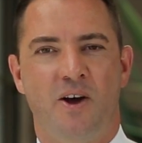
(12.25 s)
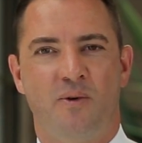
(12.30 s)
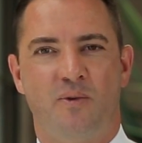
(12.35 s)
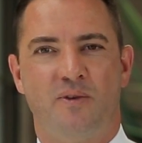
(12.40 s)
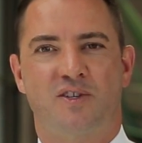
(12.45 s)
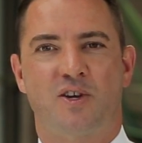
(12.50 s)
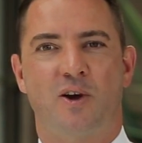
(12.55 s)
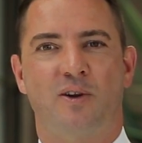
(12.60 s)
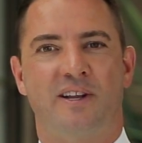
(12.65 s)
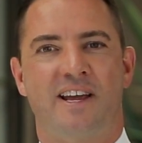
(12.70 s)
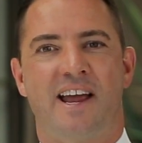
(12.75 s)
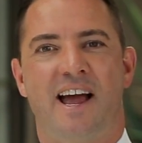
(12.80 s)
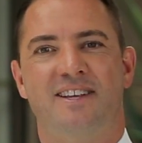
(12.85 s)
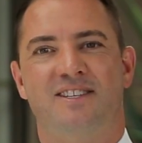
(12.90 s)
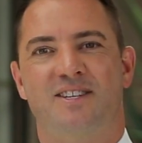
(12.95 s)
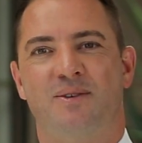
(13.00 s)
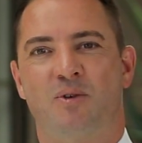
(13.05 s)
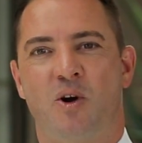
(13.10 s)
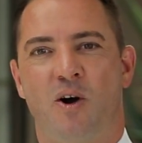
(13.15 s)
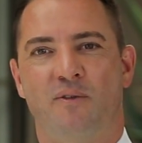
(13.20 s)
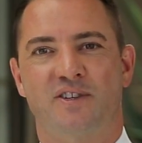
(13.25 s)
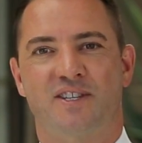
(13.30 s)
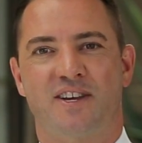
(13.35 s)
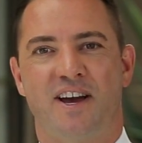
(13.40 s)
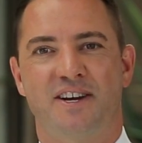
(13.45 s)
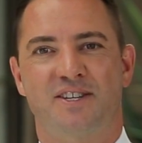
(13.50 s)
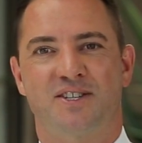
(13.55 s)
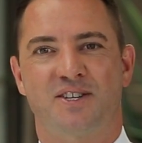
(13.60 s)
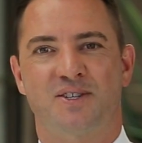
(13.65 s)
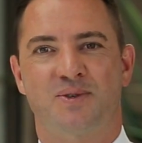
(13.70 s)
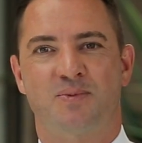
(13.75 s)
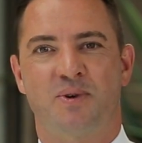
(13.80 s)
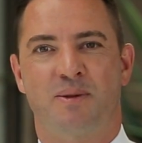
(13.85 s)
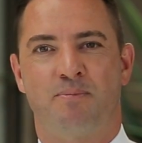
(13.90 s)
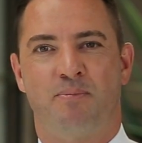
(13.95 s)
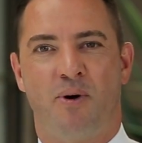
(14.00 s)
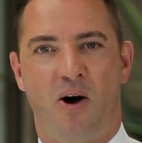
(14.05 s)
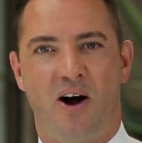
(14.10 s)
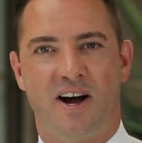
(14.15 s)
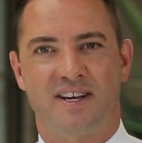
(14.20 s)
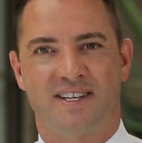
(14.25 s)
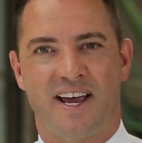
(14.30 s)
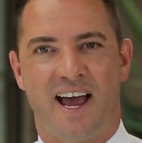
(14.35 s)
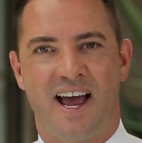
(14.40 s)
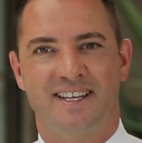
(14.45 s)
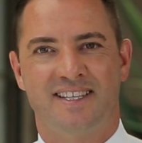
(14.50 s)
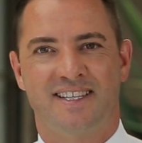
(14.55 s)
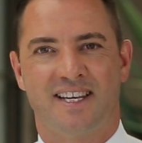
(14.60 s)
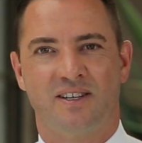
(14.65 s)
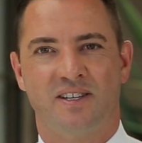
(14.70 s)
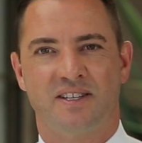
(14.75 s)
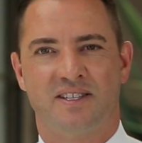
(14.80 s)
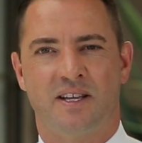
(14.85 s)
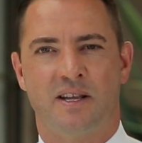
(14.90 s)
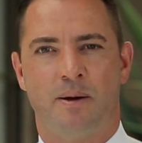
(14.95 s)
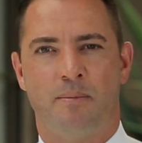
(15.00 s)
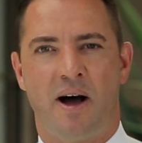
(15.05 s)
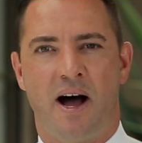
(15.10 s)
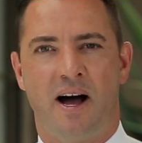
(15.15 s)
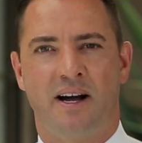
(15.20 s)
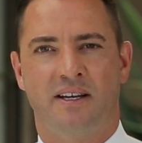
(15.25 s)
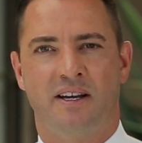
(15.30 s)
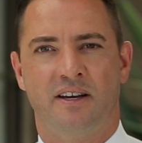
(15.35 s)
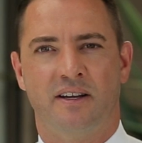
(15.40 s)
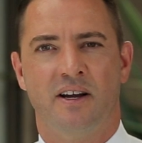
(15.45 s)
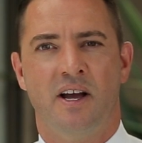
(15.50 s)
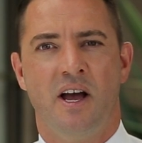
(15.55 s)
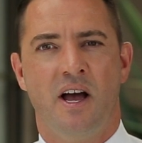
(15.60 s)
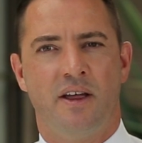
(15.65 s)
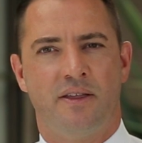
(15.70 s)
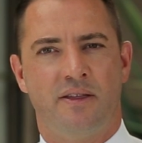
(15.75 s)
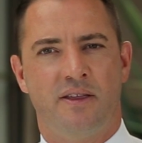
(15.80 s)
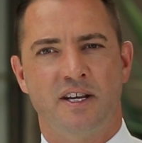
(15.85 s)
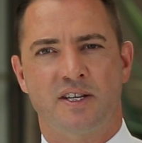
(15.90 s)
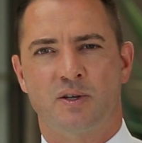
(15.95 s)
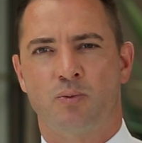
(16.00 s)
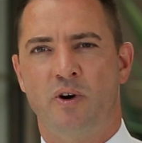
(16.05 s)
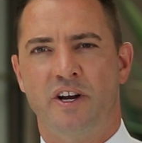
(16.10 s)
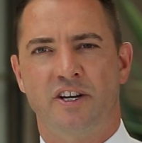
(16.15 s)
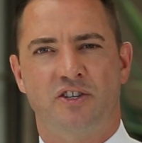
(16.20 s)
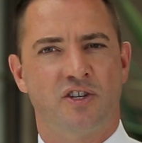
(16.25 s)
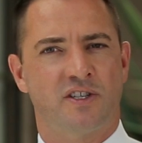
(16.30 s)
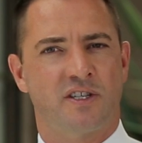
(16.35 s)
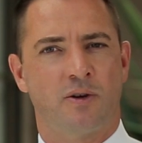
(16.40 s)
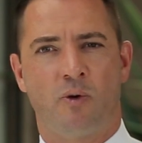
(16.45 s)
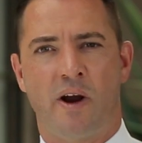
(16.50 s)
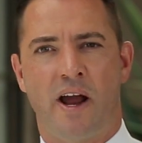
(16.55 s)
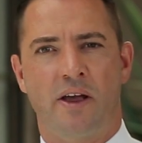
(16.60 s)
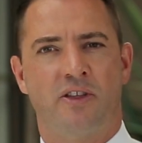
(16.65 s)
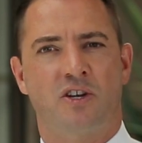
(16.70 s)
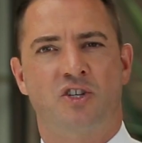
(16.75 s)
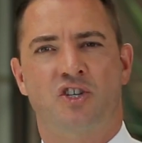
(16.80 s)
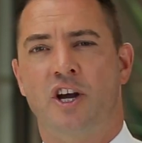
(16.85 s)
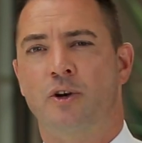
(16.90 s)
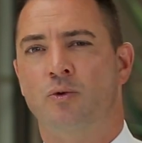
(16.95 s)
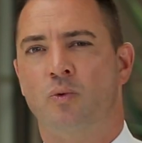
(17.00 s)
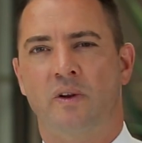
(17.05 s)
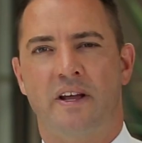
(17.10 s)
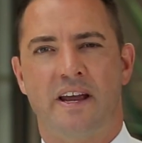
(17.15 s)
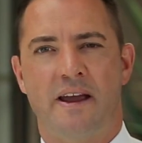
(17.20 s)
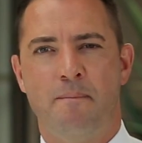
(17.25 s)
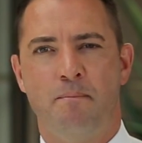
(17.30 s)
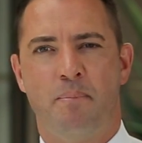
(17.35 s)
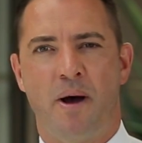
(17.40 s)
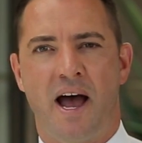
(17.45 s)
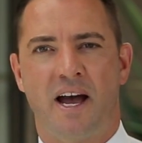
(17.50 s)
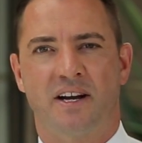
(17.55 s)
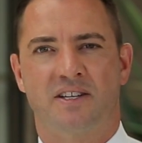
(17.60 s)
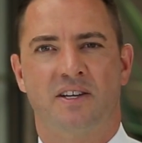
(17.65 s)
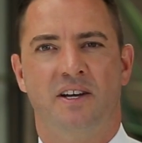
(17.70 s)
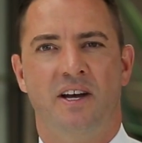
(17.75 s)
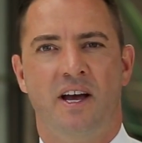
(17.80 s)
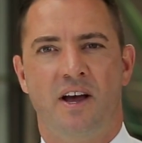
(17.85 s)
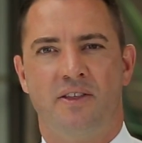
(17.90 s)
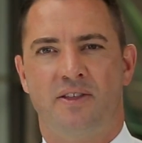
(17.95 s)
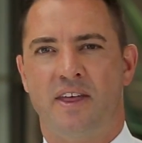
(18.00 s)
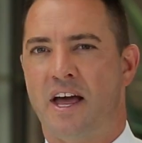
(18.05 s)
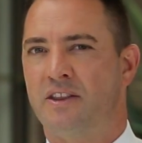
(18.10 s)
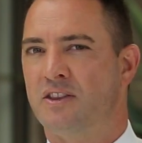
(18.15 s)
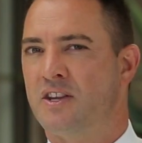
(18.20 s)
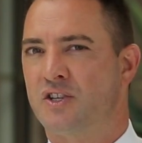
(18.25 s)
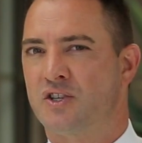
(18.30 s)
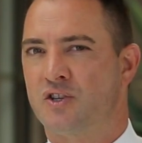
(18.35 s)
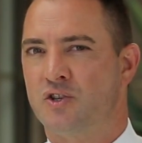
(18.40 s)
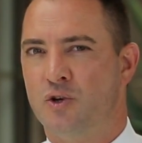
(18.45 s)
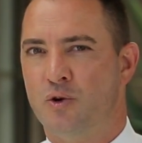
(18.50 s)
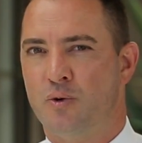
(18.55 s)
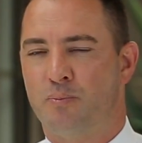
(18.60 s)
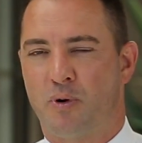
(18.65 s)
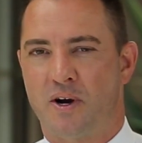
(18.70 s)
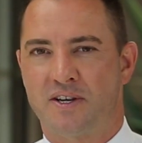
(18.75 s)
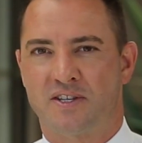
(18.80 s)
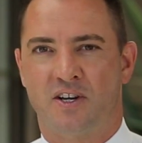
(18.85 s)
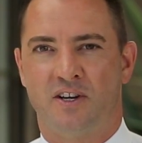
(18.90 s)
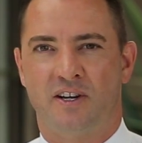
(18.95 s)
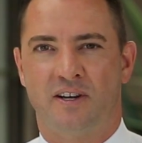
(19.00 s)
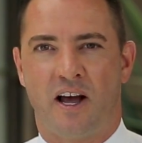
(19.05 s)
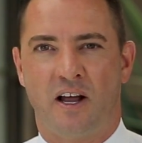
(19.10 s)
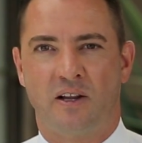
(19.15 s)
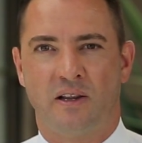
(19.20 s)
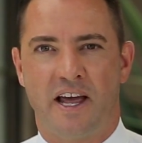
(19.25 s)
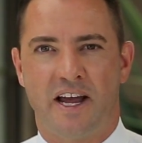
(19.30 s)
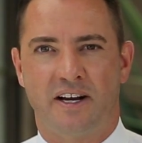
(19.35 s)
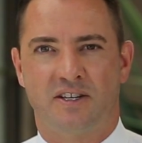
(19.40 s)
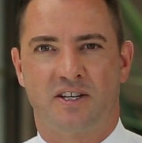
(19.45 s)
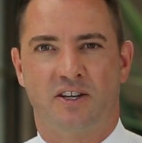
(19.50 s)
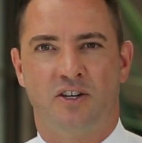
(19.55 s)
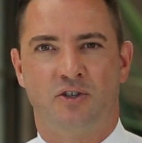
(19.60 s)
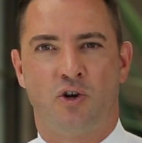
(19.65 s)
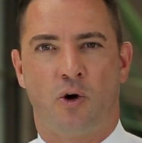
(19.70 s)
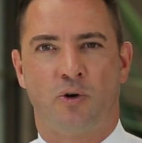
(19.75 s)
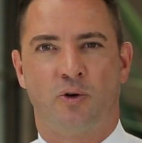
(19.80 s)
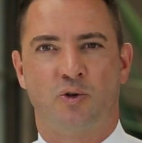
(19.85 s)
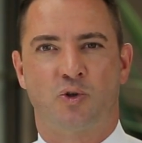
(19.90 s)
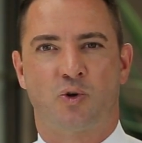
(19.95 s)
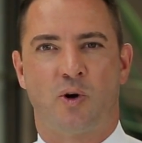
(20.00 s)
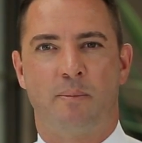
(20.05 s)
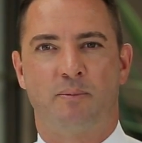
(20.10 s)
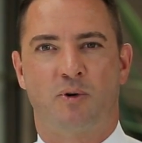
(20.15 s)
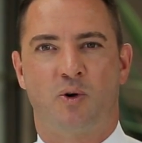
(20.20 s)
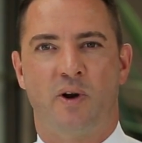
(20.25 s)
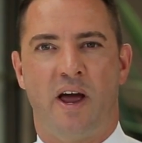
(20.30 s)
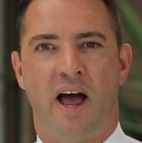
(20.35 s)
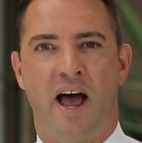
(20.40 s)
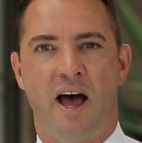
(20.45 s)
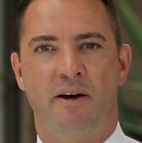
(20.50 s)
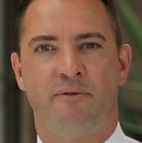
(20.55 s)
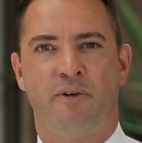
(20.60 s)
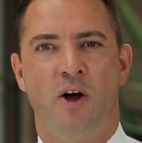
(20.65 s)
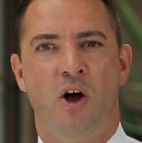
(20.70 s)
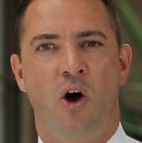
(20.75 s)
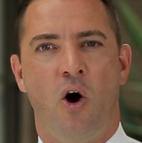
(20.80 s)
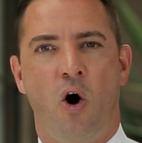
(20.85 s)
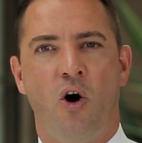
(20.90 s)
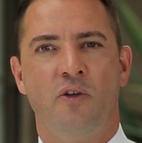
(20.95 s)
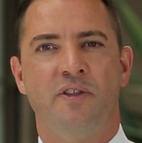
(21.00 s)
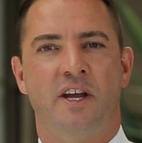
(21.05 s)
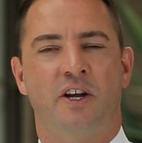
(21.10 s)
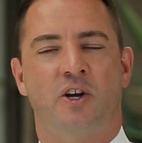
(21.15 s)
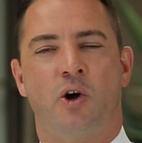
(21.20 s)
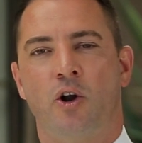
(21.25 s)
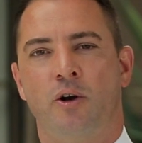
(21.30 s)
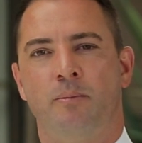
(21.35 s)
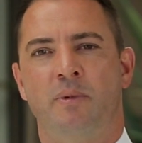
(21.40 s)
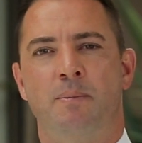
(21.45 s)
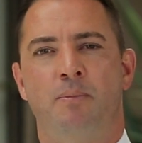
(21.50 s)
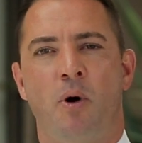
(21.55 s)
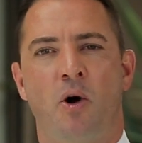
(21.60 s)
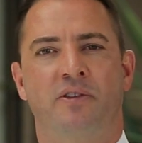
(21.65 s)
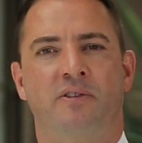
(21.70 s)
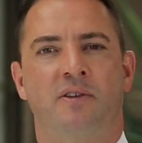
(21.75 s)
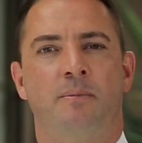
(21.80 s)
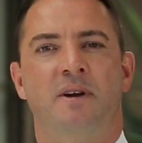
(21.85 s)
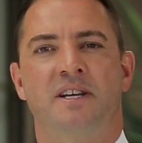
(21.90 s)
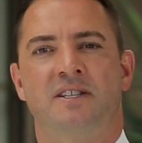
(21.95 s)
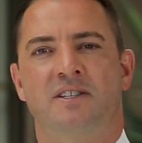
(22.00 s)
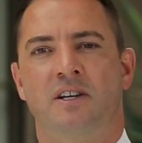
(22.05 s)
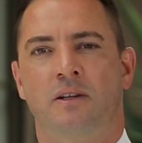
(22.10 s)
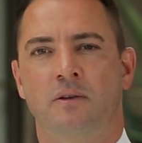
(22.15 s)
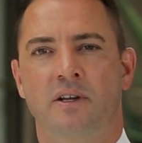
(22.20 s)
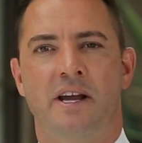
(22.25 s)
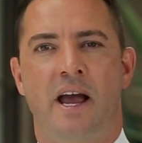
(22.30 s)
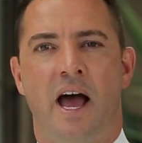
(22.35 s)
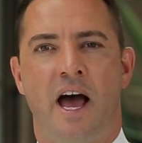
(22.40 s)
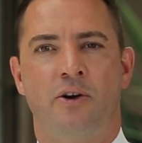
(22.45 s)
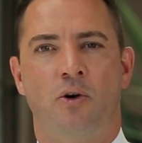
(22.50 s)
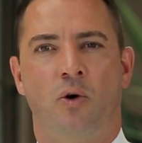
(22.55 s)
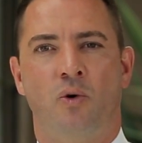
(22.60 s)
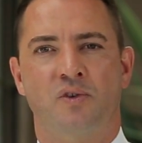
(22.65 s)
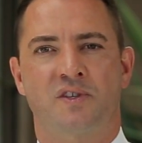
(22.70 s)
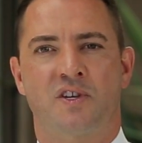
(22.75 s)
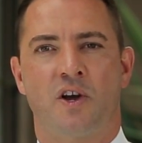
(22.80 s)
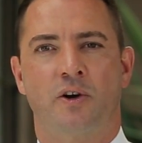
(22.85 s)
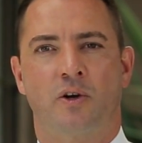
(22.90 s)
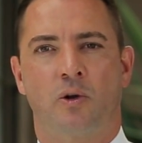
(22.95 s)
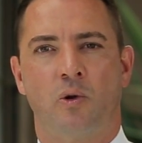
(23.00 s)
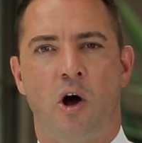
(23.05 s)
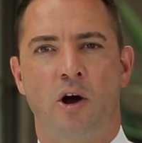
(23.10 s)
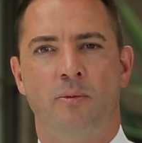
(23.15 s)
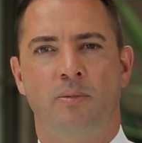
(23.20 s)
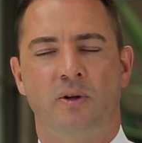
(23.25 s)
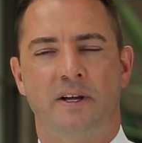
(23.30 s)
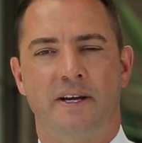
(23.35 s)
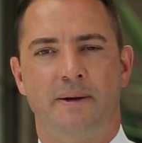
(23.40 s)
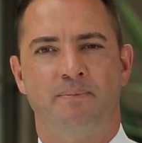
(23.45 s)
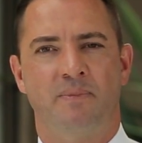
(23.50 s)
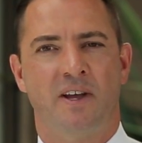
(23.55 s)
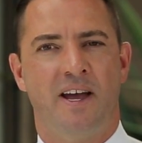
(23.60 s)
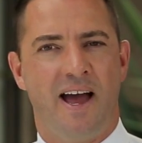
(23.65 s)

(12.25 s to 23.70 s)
We've certainly had some conversations with buyers and sellers in the market this week just around the general impact that this new president-elect Donald Trump could have on the economy both domestically and also globally.